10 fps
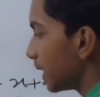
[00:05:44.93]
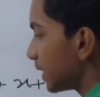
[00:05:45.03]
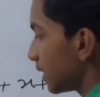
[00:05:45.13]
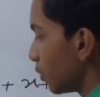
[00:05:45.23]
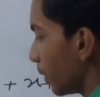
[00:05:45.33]

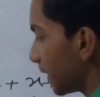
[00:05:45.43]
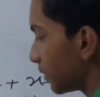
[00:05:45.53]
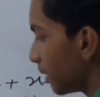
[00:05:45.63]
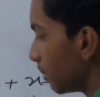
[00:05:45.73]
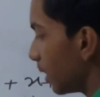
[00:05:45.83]
This 2x
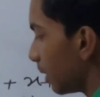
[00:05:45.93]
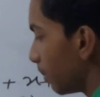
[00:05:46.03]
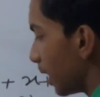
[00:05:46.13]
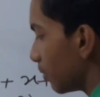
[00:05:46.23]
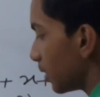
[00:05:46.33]
will
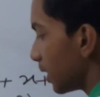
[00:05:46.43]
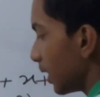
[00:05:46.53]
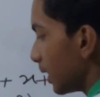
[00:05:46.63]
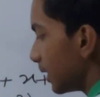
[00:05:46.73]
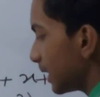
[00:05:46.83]
multiply with
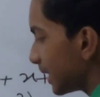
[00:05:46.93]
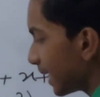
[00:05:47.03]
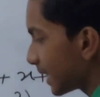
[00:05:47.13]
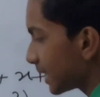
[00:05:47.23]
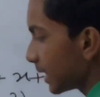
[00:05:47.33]
this
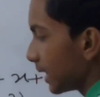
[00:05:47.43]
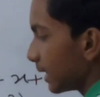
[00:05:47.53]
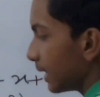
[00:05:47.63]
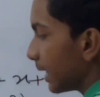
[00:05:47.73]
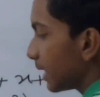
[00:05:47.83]
x,
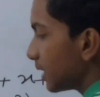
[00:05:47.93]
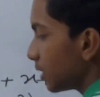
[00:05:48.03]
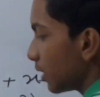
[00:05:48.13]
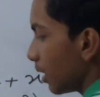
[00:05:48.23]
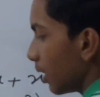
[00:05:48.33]
that
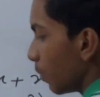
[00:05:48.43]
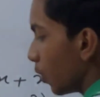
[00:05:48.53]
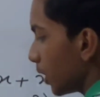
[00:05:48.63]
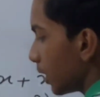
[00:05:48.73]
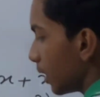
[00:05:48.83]
is
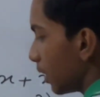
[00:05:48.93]
what?